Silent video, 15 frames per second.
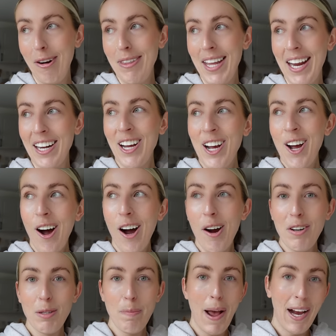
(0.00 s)
And then I
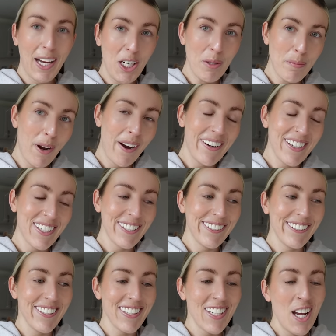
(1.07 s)
was packing up
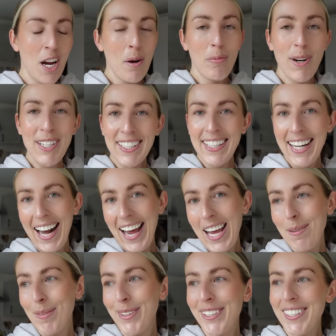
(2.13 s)
parcels, printing the
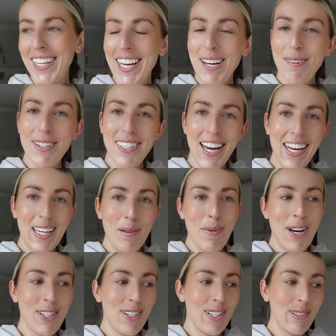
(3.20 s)
labels, he was taking
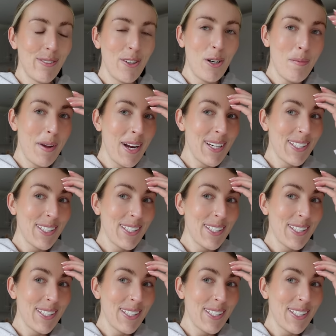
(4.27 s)
pictures for me.